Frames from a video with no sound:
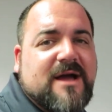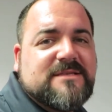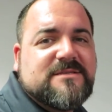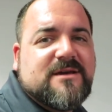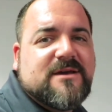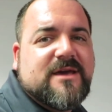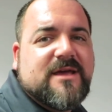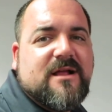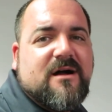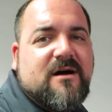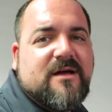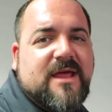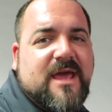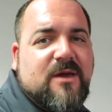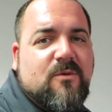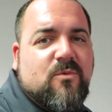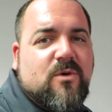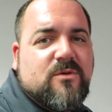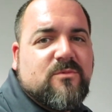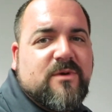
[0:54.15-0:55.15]
I took it on
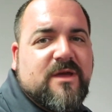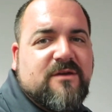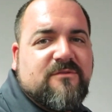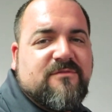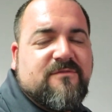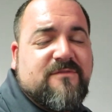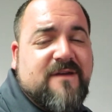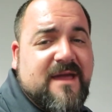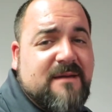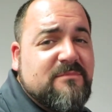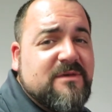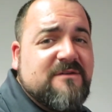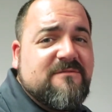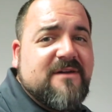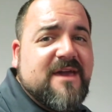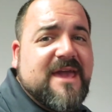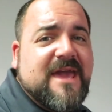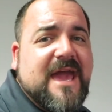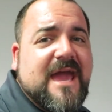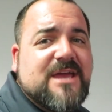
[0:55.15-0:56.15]
a 1-week family
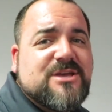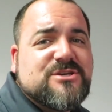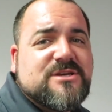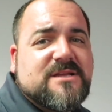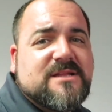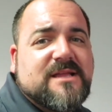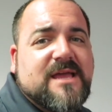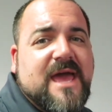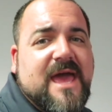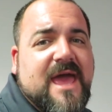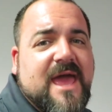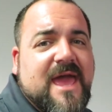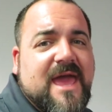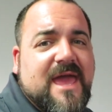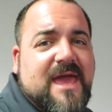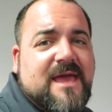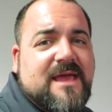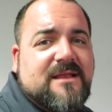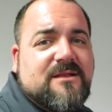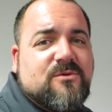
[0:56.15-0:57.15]
vacation
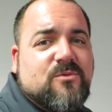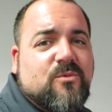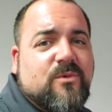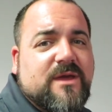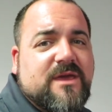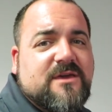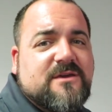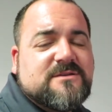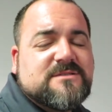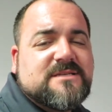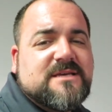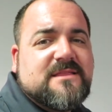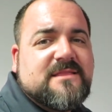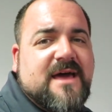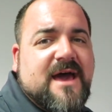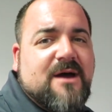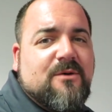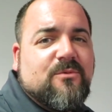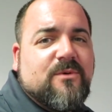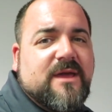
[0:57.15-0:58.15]
and we used it
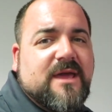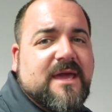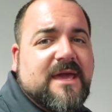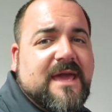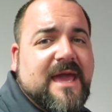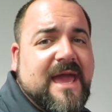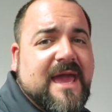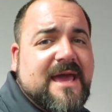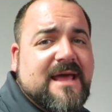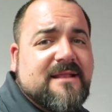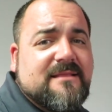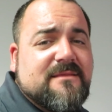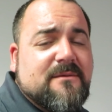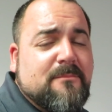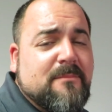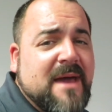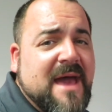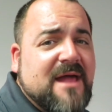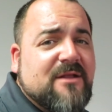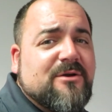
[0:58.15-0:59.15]
that week, and the
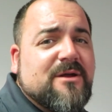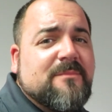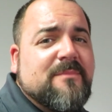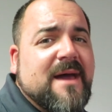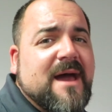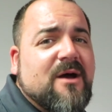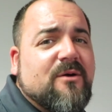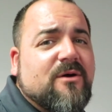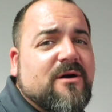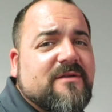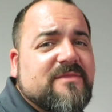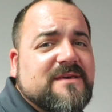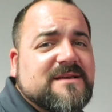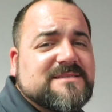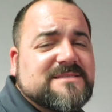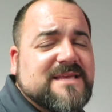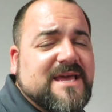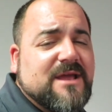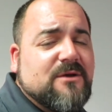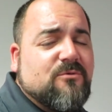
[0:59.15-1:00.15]
battery power on
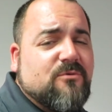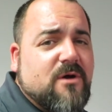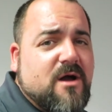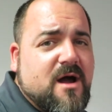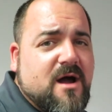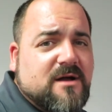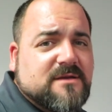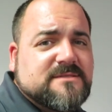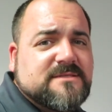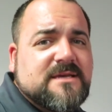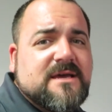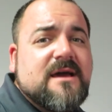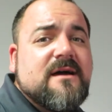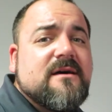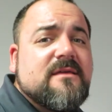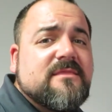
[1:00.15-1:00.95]
this thing rocks.